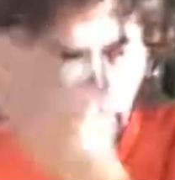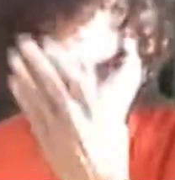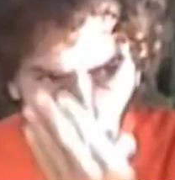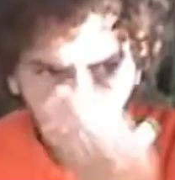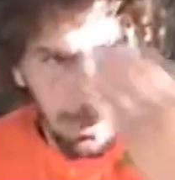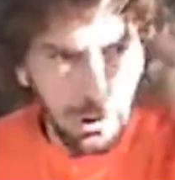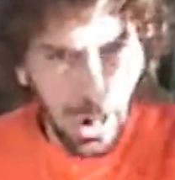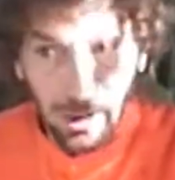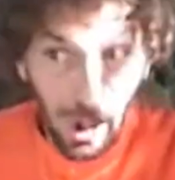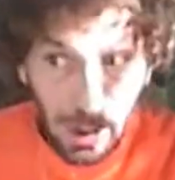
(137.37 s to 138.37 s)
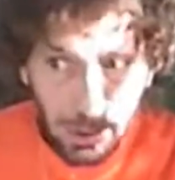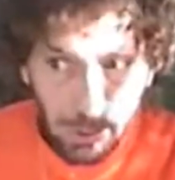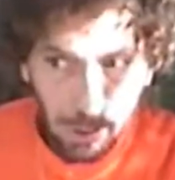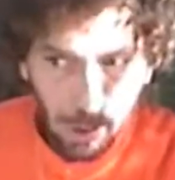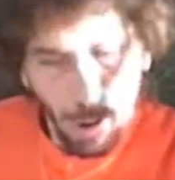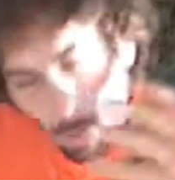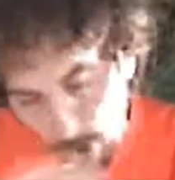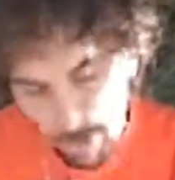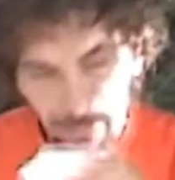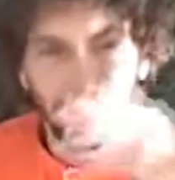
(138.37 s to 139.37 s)
now we project us,
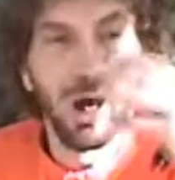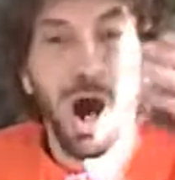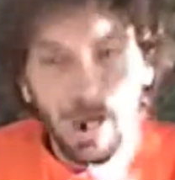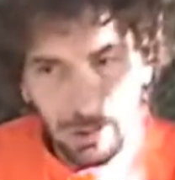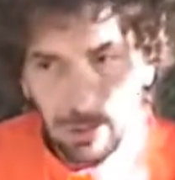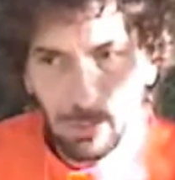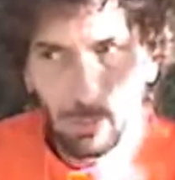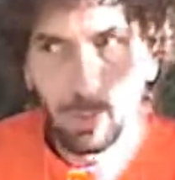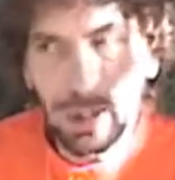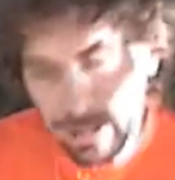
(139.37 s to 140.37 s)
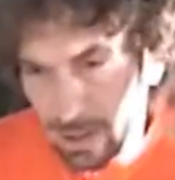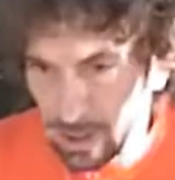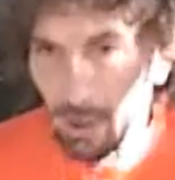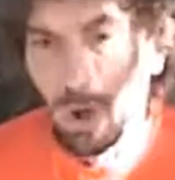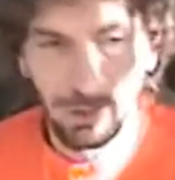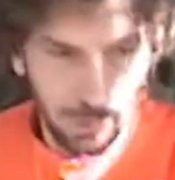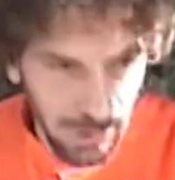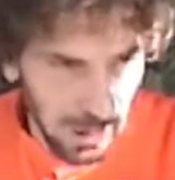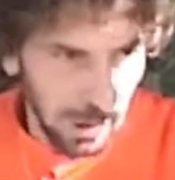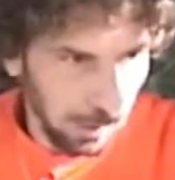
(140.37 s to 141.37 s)
or us we think they want to
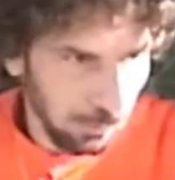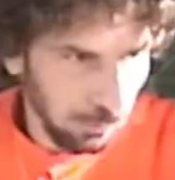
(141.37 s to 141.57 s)
see.